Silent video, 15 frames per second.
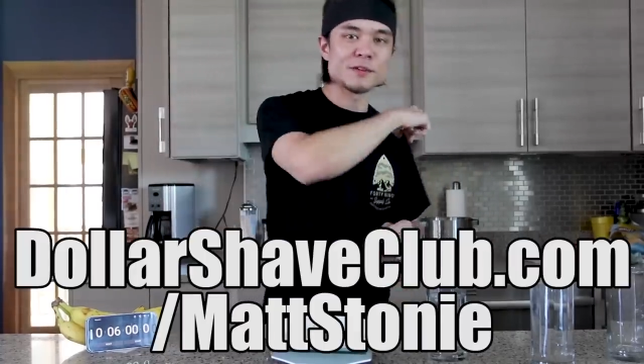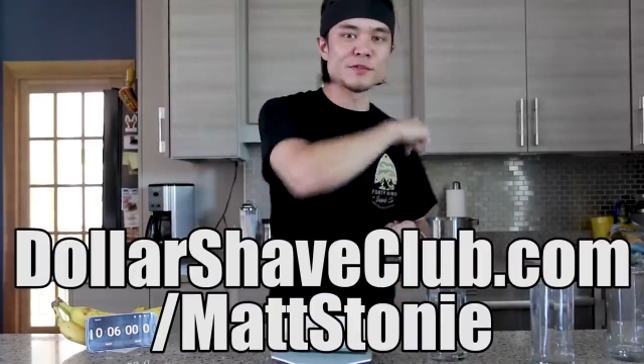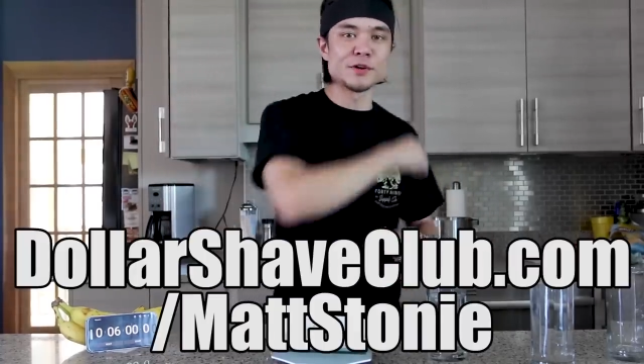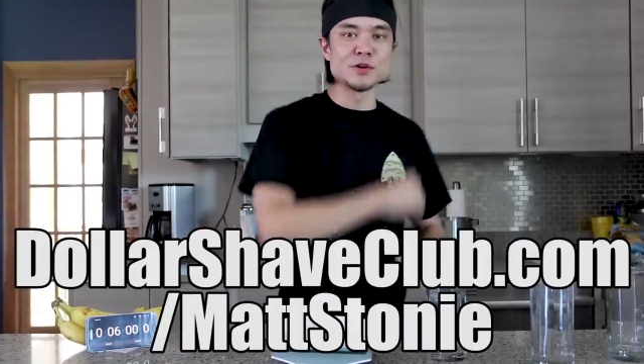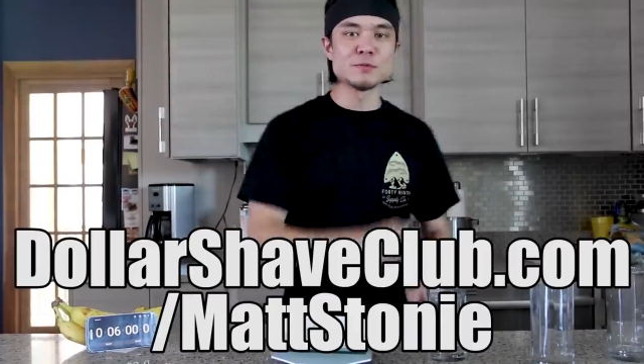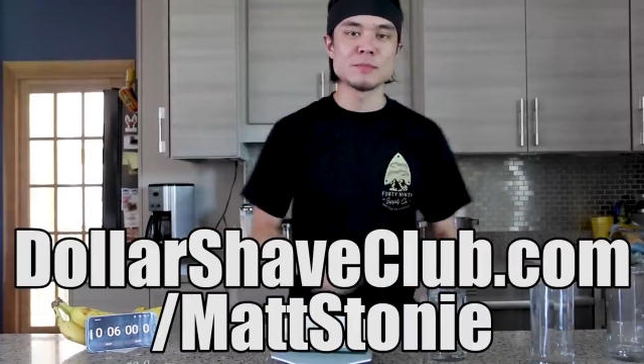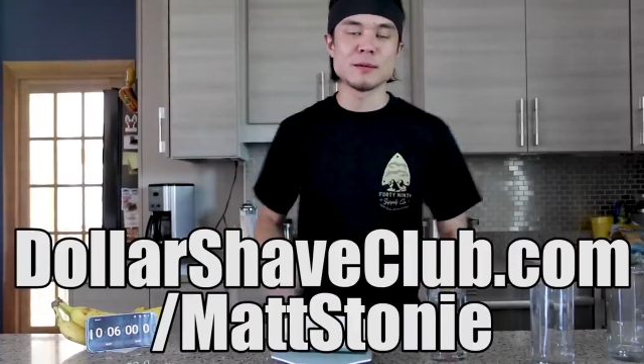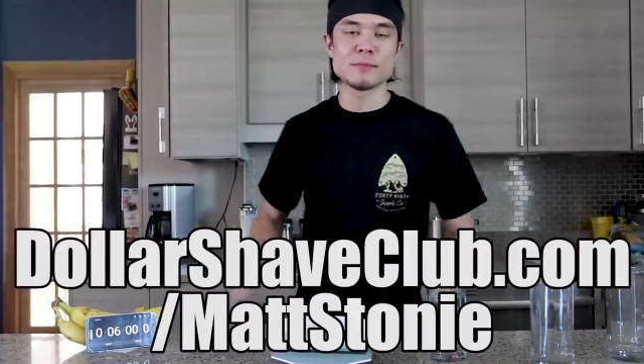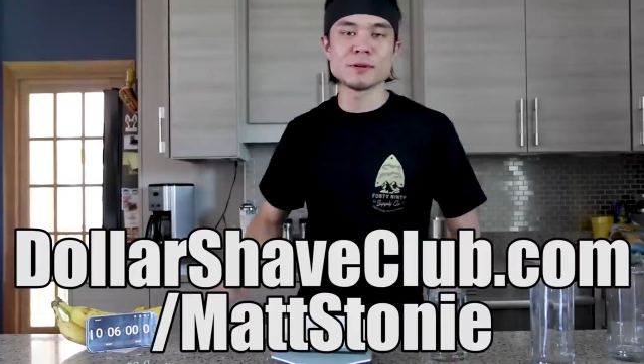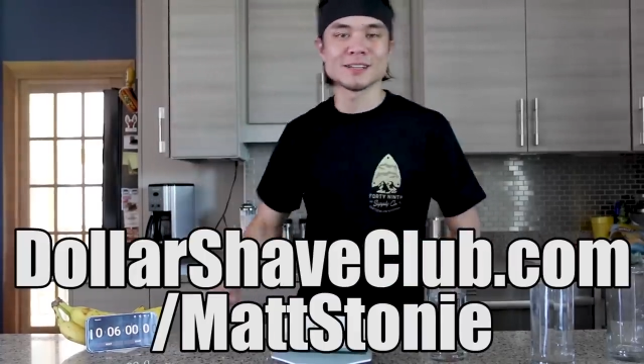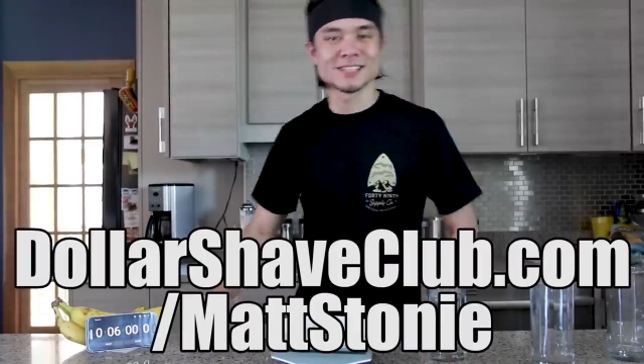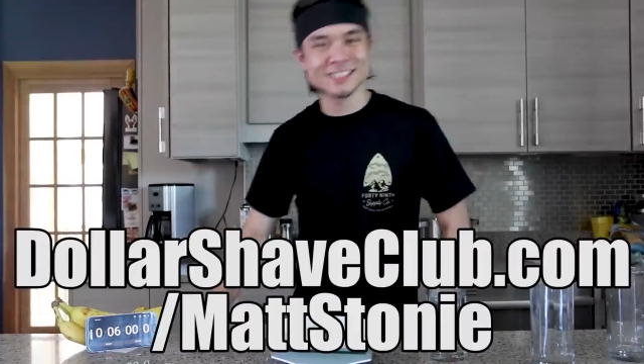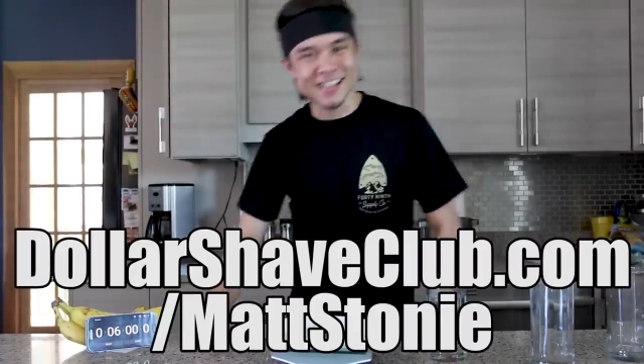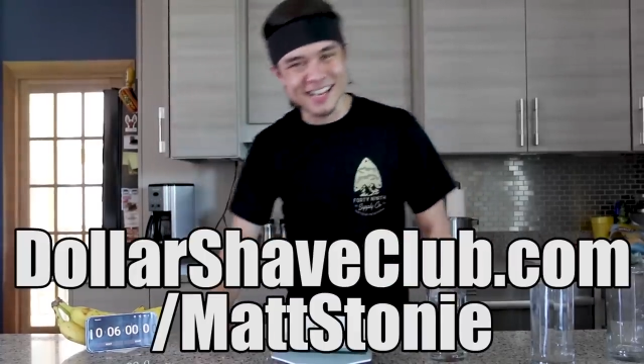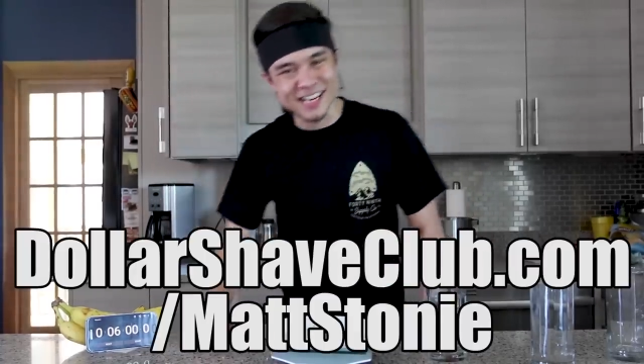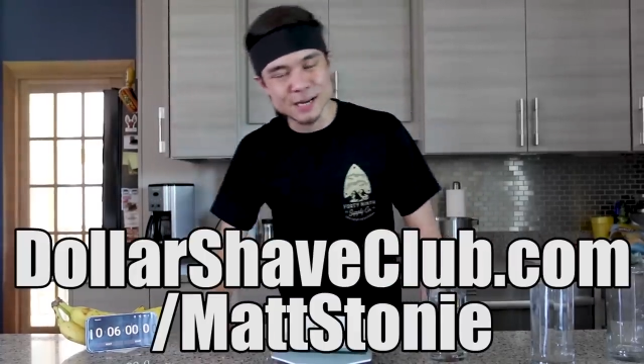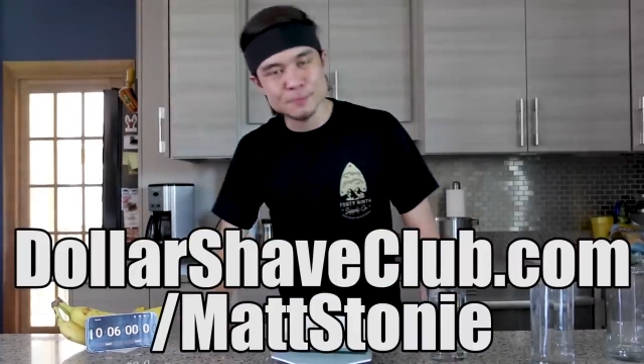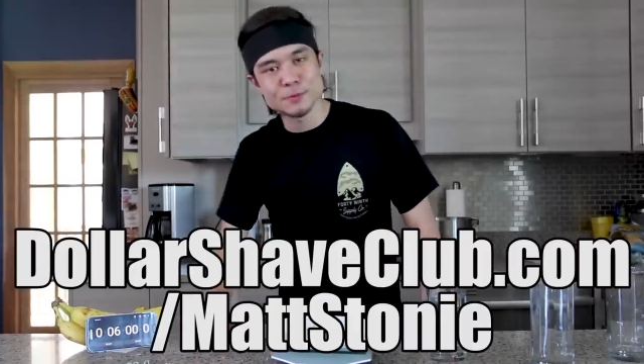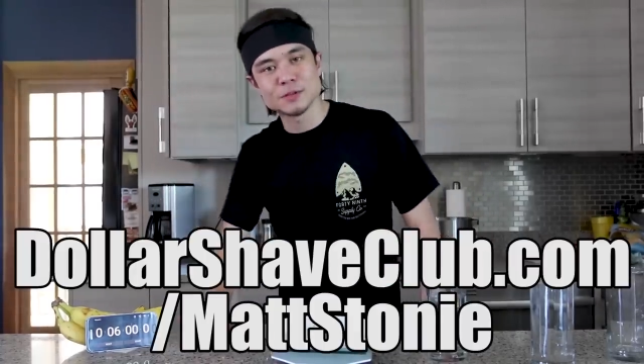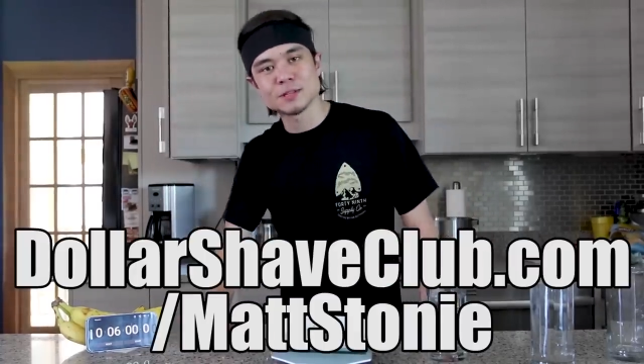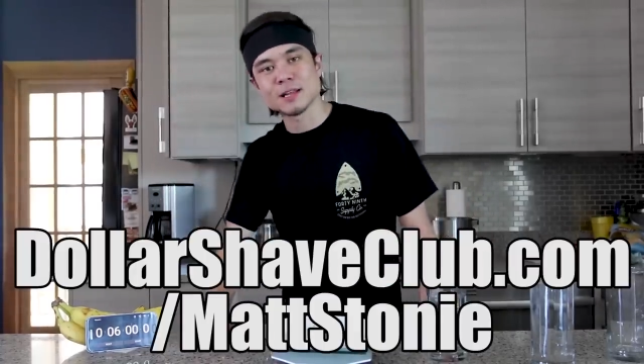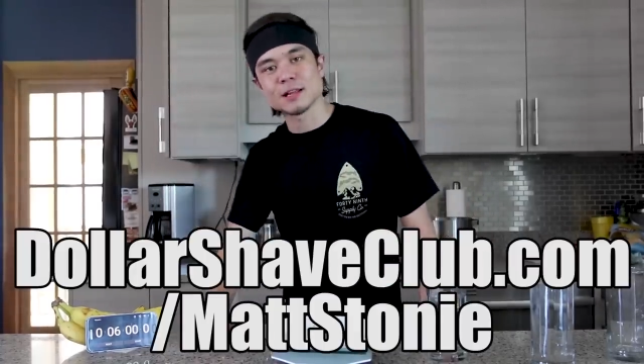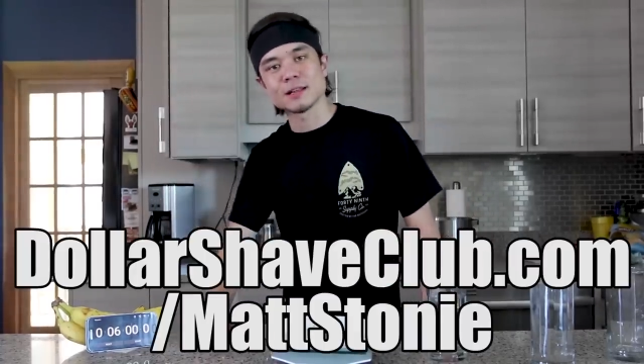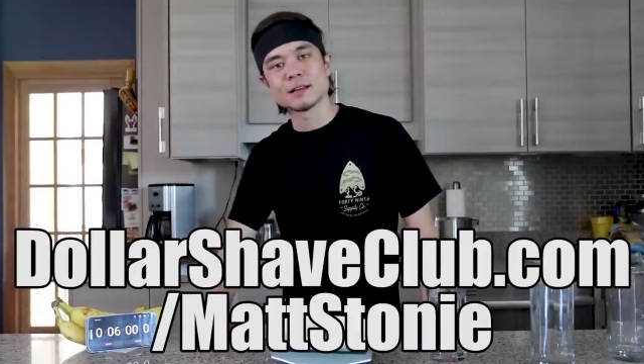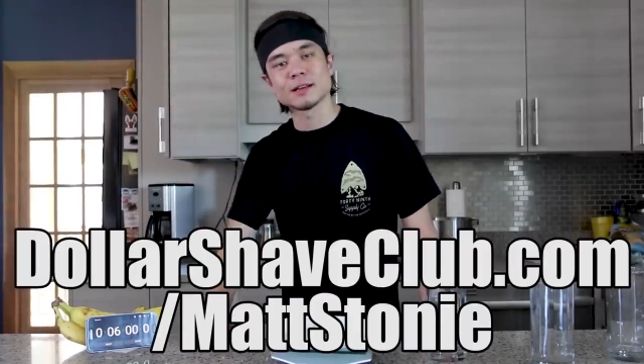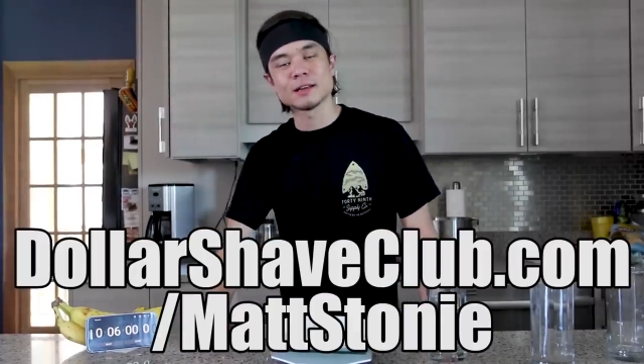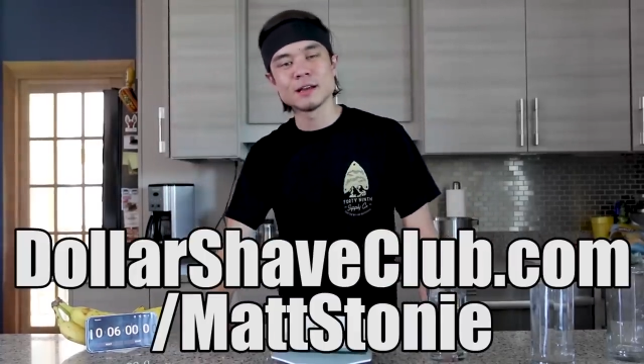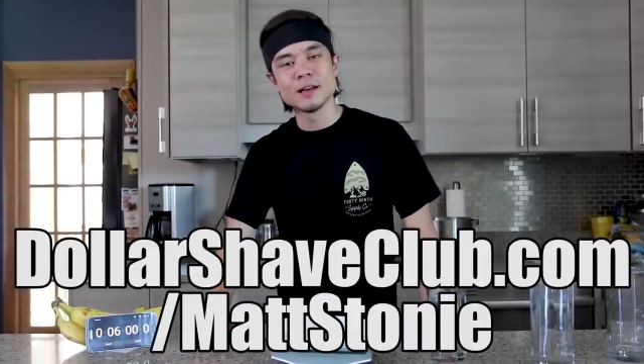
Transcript: If you're a new member and sign up using that link,